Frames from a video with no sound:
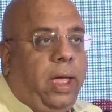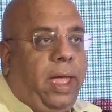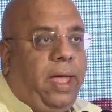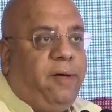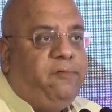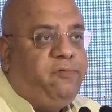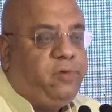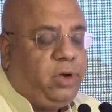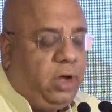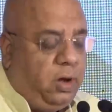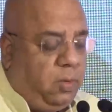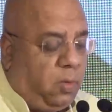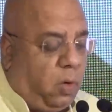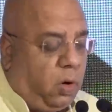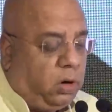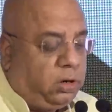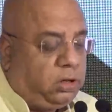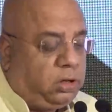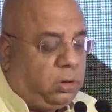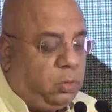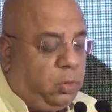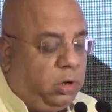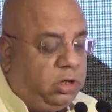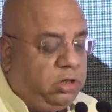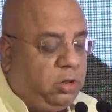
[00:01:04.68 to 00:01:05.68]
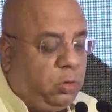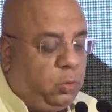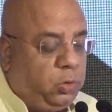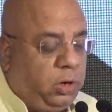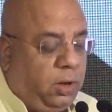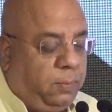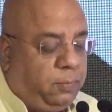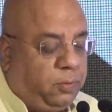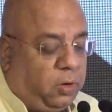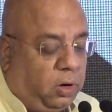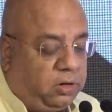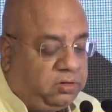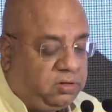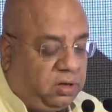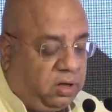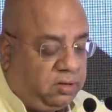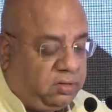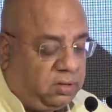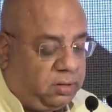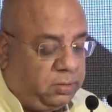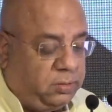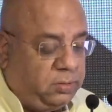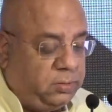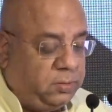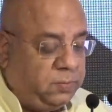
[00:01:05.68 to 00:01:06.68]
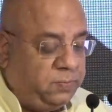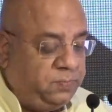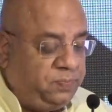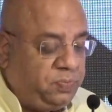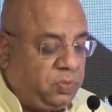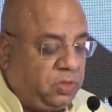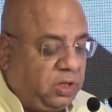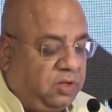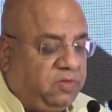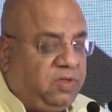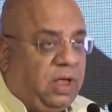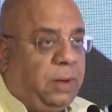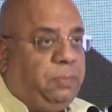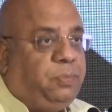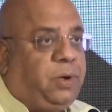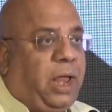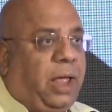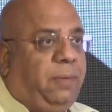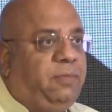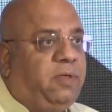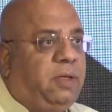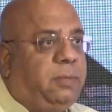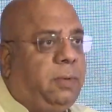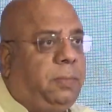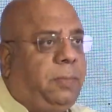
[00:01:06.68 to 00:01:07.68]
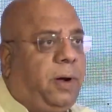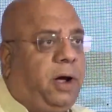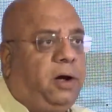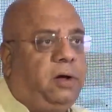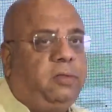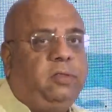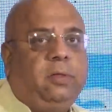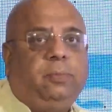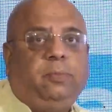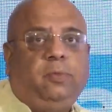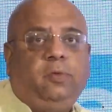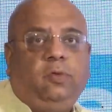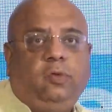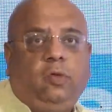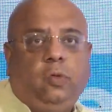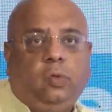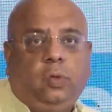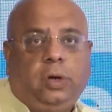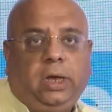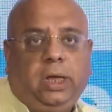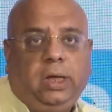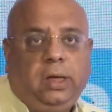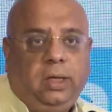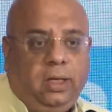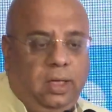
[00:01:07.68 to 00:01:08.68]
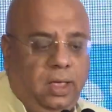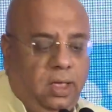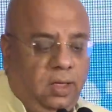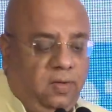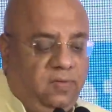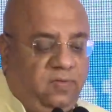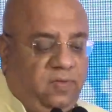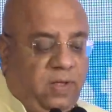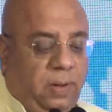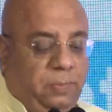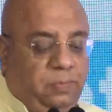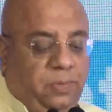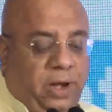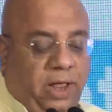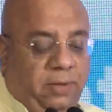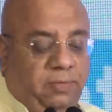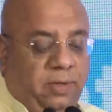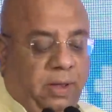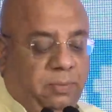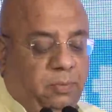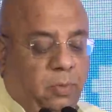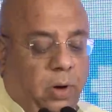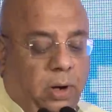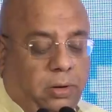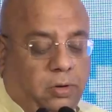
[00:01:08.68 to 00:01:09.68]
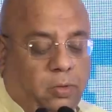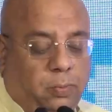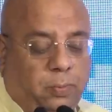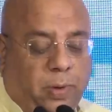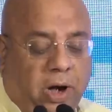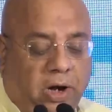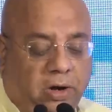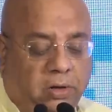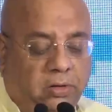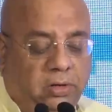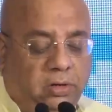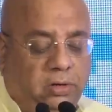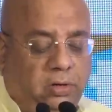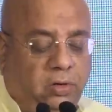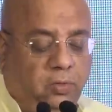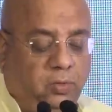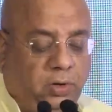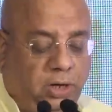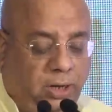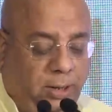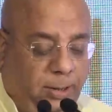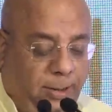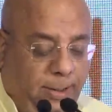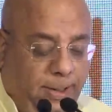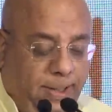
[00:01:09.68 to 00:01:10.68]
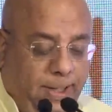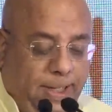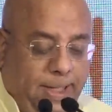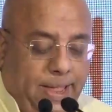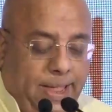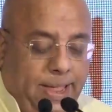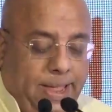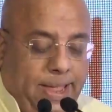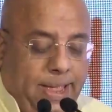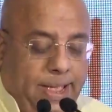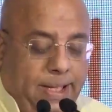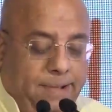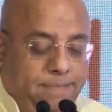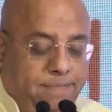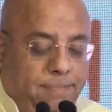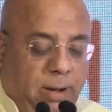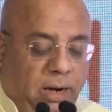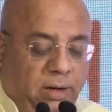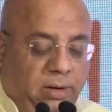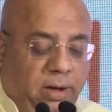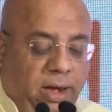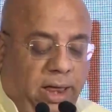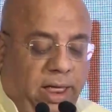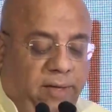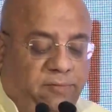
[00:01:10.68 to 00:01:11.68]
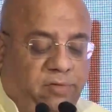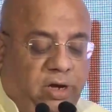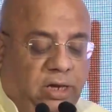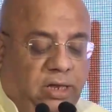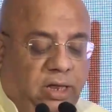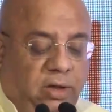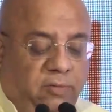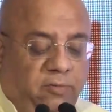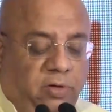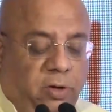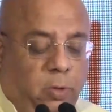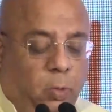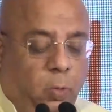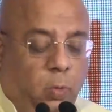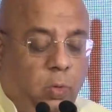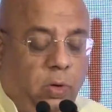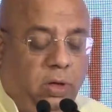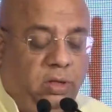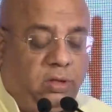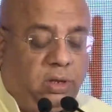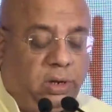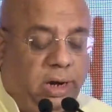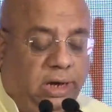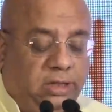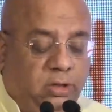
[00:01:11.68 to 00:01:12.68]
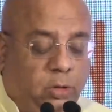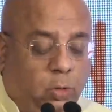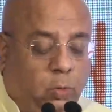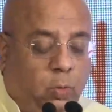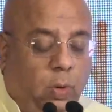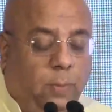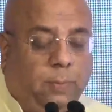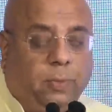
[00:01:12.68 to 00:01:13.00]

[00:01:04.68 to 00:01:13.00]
every award through a jury process. Sometimes I'm a part of the jury, sometimes I'm not part of the jury. But everything we do is run through a